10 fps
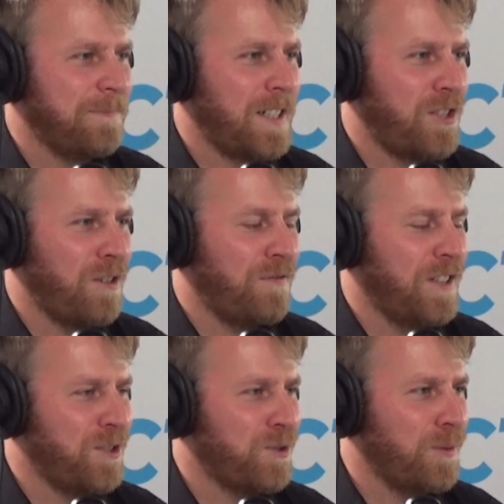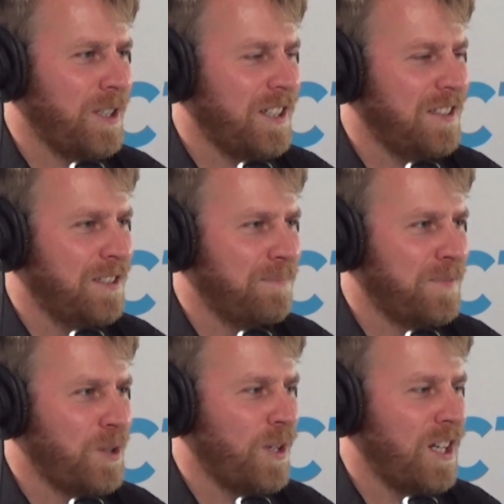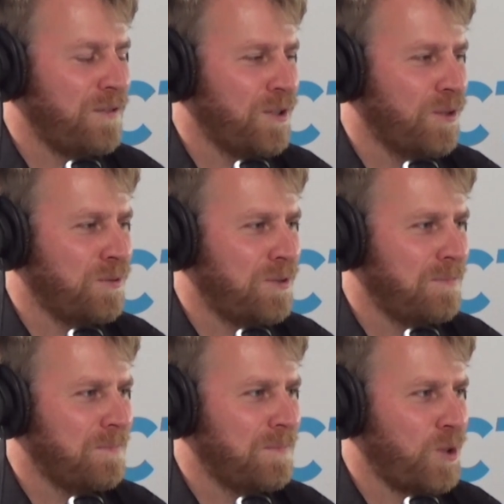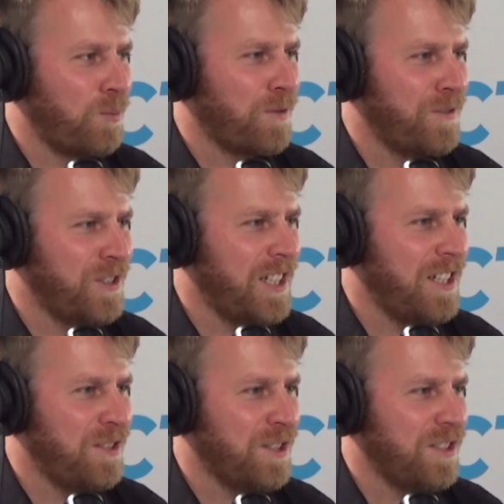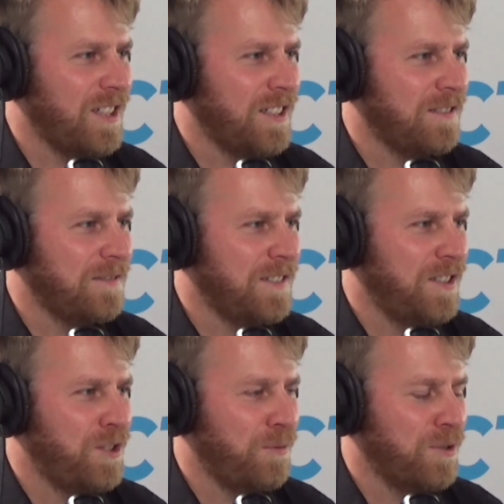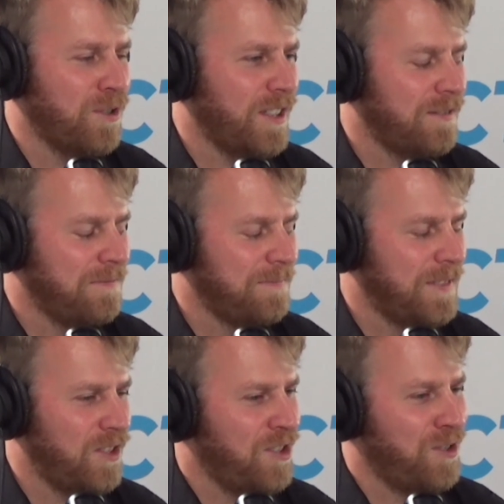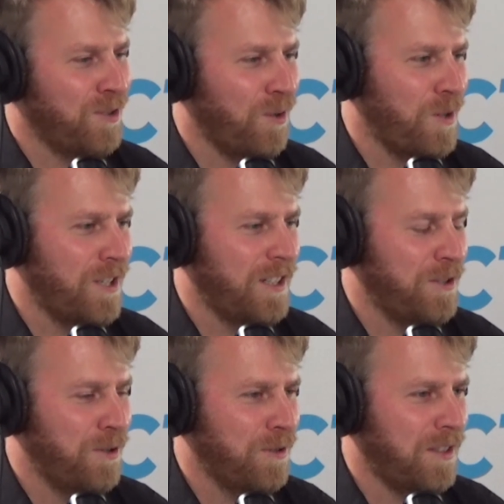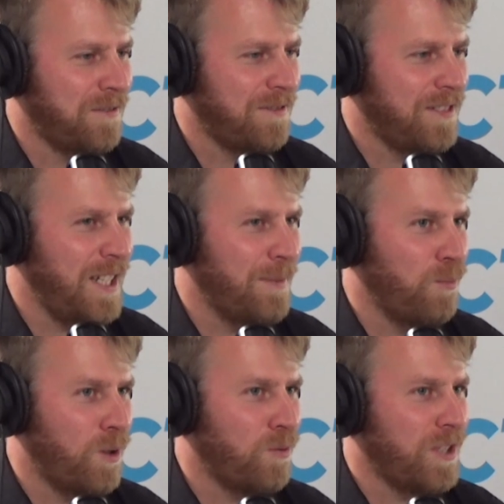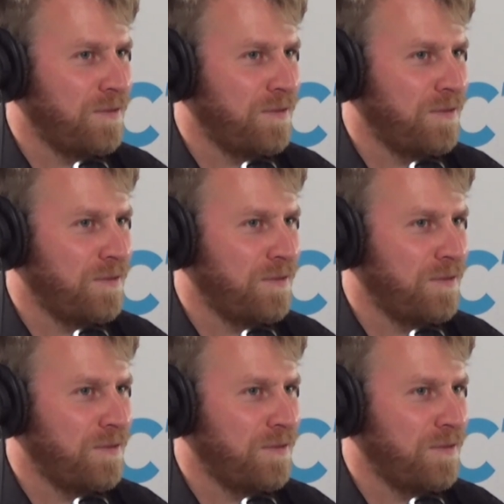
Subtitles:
got a funny story about that. The 2.5-year-old dropped her off at daycare the other day, and she was like insistent on wearing her Emma Wiggles outfit.